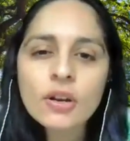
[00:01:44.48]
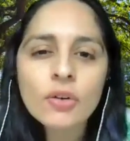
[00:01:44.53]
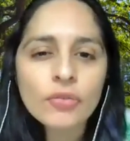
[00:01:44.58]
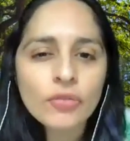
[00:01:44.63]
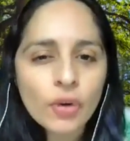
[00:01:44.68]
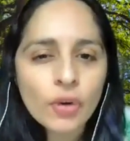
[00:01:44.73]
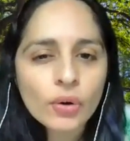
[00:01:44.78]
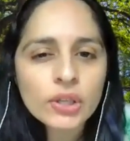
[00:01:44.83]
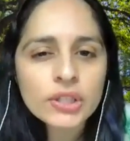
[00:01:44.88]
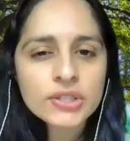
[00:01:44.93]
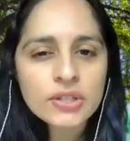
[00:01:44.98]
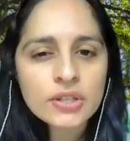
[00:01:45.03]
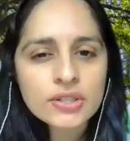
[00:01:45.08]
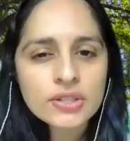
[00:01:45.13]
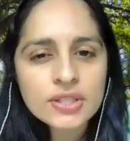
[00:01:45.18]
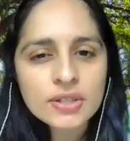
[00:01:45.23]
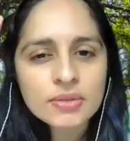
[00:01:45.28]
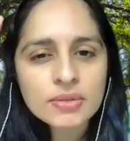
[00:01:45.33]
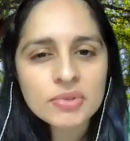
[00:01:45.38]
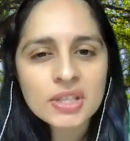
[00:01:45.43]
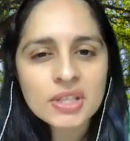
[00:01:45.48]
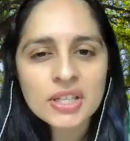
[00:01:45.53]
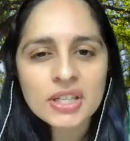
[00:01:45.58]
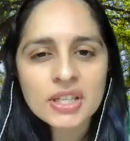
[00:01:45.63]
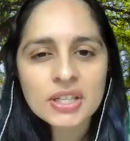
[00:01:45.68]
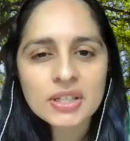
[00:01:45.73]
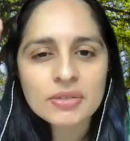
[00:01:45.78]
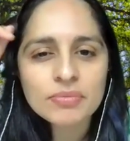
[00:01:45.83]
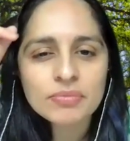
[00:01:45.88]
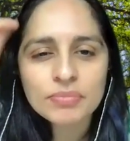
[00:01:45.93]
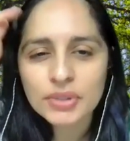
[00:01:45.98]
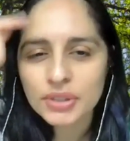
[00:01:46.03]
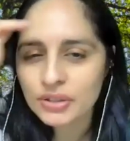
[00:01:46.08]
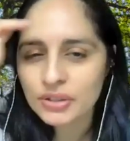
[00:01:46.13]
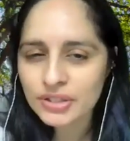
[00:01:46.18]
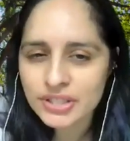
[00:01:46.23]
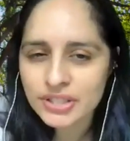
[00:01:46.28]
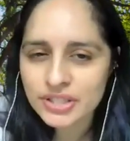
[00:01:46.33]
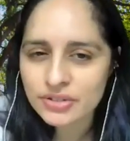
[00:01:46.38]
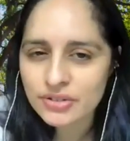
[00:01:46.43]
focus on something, but you're
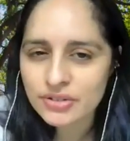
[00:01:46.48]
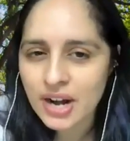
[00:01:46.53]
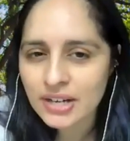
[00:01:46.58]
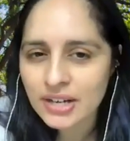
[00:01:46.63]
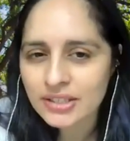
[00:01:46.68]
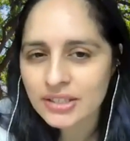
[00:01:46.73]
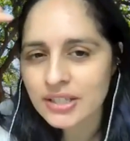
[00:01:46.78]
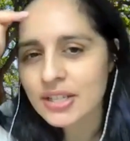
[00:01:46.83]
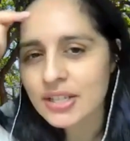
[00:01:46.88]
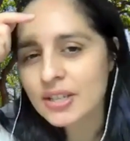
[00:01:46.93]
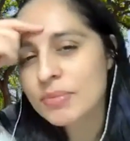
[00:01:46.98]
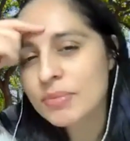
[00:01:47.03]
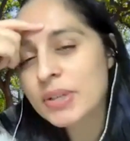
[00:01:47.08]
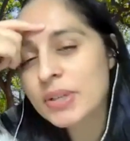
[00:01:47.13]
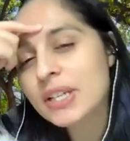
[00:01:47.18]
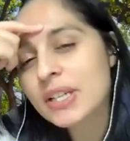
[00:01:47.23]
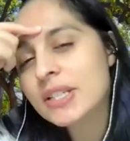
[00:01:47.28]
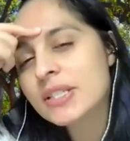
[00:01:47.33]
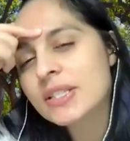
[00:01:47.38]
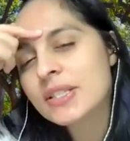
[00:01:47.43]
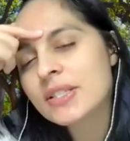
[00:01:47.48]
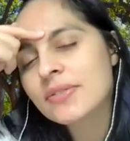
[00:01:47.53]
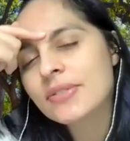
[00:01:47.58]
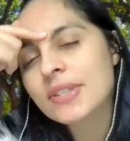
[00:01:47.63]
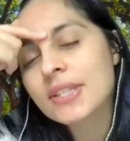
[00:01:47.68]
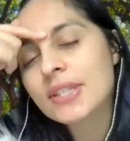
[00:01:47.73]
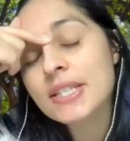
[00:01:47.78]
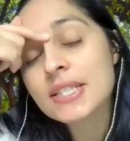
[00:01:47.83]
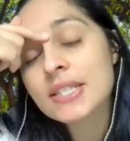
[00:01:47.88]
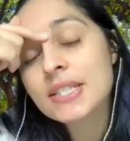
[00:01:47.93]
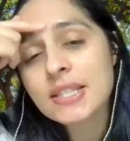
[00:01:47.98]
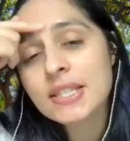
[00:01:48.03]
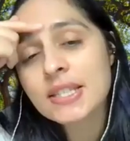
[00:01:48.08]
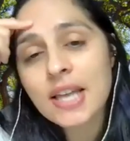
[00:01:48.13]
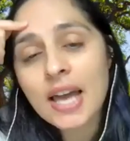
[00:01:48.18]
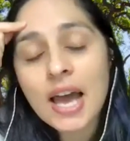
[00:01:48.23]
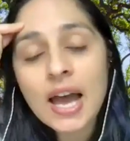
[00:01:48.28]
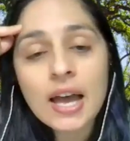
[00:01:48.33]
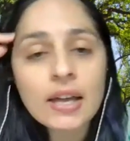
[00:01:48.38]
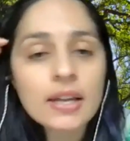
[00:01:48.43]
distracted because of this and
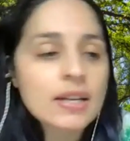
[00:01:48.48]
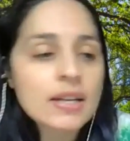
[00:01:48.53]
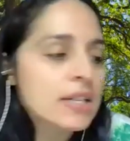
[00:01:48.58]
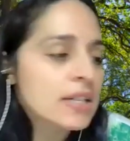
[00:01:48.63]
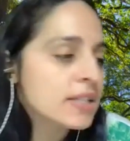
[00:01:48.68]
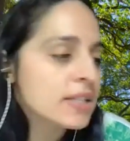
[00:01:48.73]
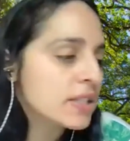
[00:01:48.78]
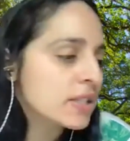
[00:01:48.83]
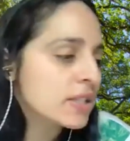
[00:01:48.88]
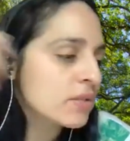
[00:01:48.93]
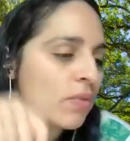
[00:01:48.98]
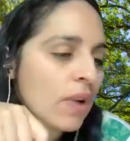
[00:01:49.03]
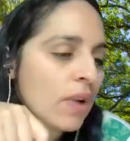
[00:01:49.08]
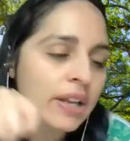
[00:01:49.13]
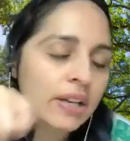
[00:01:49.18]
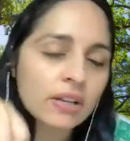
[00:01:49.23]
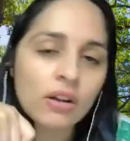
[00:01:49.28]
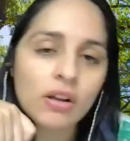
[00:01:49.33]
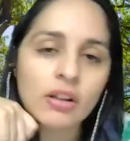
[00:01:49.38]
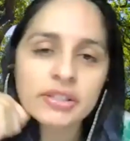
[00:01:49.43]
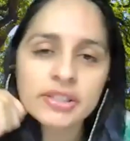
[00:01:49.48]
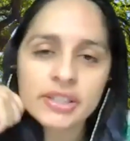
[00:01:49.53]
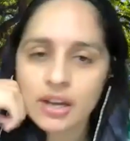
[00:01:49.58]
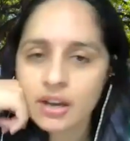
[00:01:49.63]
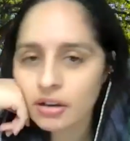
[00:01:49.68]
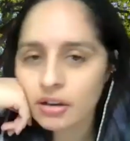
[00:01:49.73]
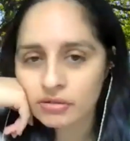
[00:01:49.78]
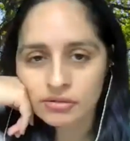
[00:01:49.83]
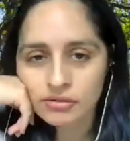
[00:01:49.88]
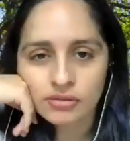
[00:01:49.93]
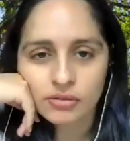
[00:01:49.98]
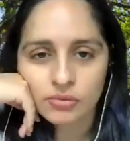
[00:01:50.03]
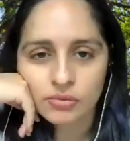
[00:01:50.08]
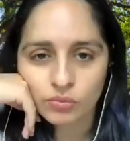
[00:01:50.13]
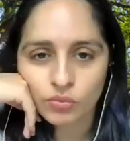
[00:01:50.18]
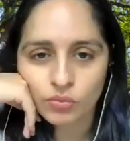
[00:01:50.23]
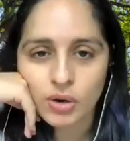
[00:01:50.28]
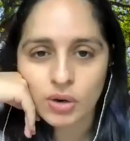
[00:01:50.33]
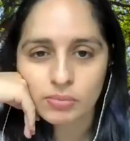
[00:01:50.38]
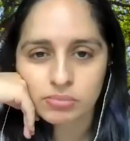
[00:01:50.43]
that. Just write it all down
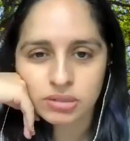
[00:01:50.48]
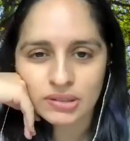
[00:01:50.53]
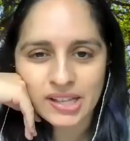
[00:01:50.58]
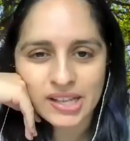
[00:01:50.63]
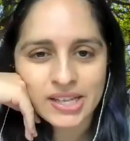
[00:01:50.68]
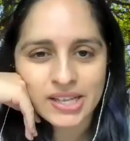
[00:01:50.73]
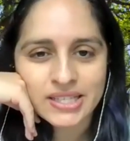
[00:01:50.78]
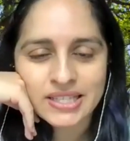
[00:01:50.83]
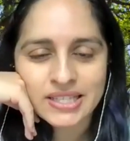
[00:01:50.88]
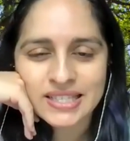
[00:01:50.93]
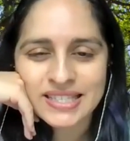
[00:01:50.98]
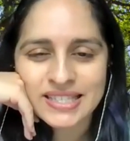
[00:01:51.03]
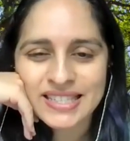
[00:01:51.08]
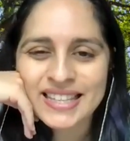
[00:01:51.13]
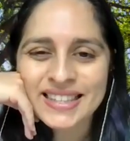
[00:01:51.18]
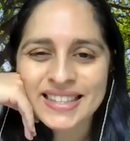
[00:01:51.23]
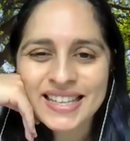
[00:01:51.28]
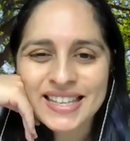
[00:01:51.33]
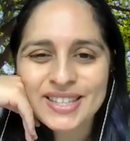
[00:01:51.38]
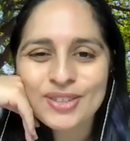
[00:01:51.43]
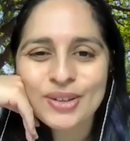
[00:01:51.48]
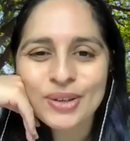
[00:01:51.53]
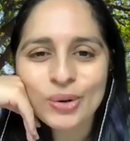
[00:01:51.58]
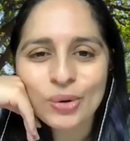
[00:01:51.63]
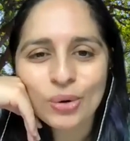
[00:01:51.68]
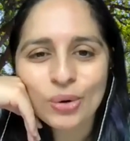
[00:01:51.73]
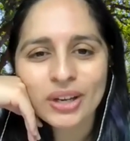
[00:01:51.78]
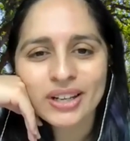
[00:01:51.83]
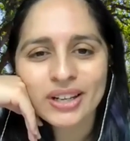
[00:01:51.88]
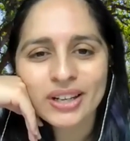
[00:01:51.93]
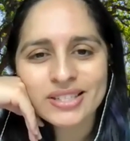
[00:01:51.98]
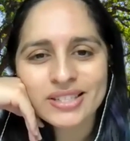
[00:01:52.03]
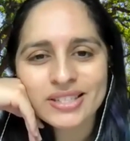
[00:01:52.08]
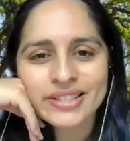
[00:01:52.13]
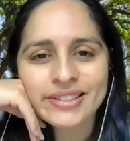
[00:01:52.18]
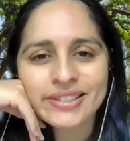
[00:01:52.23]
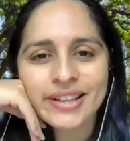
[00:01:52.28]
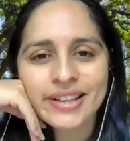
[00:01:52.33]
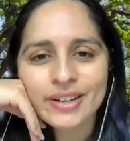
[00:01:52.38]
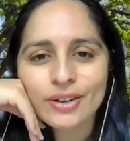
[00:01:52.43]
in one place, and then you can organize
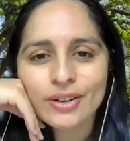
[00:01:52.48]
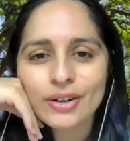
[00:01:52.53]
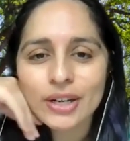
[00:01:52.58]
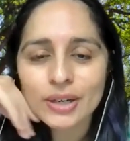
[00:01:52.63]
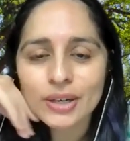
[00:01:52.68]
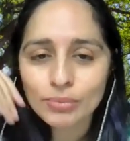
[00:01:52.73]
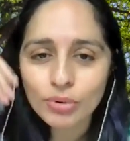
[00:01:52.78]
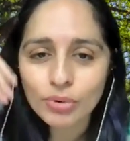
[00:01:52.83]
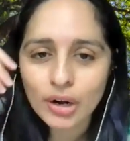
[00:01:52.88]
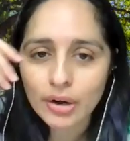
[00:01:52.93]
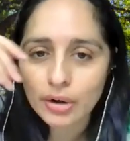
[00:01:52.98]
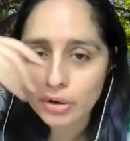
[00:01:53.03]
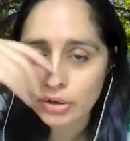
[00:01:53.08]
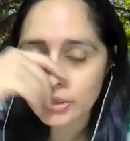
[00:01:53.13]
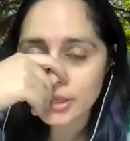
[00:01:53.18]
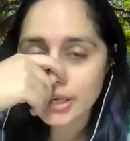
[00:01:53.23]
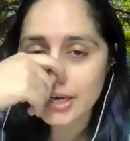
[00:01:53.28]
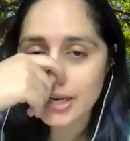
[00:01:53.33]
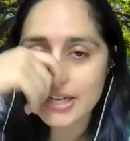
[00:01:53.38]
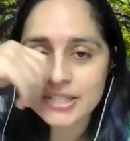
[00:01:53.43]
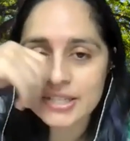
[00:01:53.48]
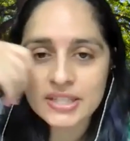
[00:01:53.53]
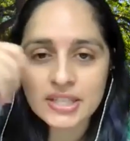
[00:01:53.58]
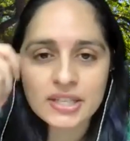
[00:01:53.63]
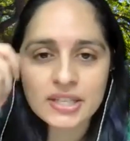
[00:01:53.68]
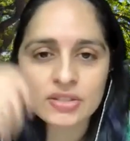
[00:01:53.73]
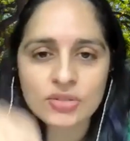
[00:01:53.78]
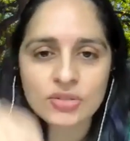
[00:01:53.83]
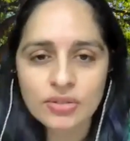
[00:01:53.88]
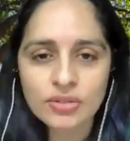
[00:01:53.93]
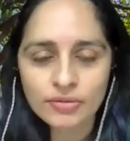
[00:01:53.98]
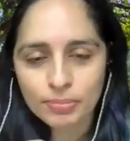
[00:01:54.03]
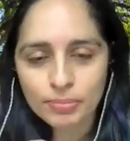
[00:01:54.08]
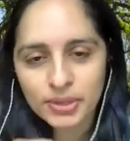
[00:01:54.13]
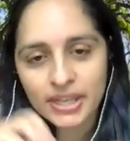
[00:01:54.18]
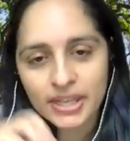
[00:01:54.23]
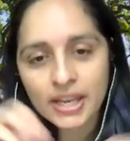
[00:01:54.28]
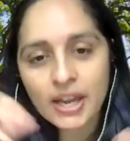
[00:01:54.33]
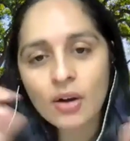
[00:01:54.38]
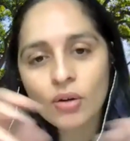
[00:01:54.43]
it later and prioritize and sort of
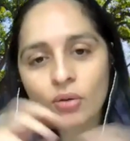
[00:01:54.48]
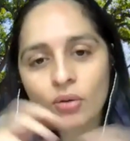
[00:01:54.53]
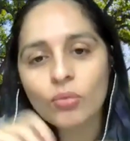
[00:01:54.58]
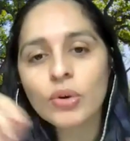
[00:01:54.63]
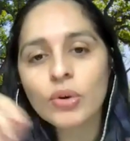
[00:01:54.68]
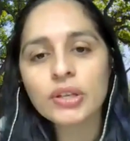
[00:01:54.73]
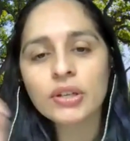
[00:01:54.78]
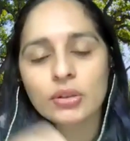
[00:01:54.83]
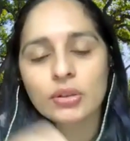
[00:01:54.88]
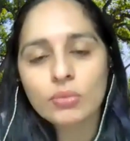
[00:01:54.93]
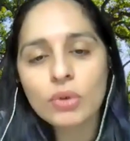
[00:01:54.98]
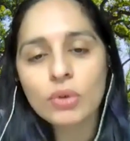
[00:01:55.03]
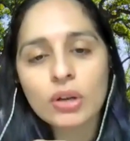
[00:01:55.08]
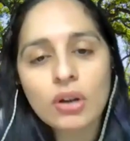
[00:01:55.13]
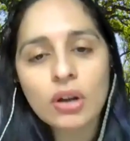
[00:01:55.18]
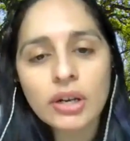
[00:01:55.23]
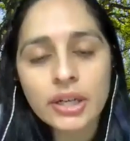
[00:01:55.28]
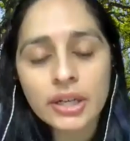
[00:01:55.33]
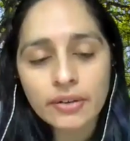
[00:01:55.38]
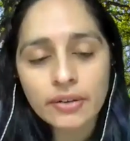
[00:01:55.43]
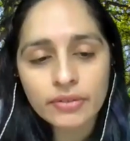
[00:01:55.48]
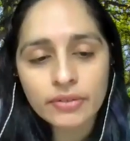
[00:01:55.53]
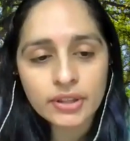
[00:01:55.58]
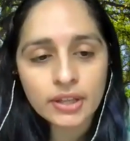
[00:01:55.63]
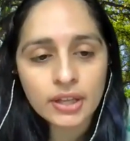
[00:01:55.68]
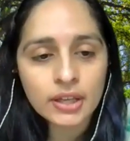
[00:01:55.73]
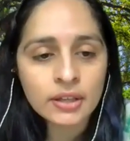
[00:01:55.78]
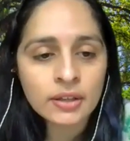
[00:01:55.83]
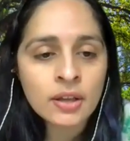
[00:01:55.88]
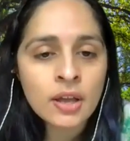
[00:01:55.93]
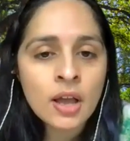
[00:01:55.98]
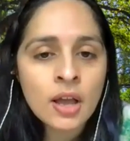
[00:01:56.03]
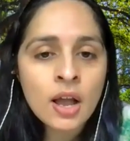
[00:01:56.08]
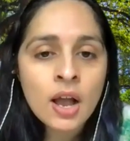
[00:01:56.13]
pick out what you can work on and everything.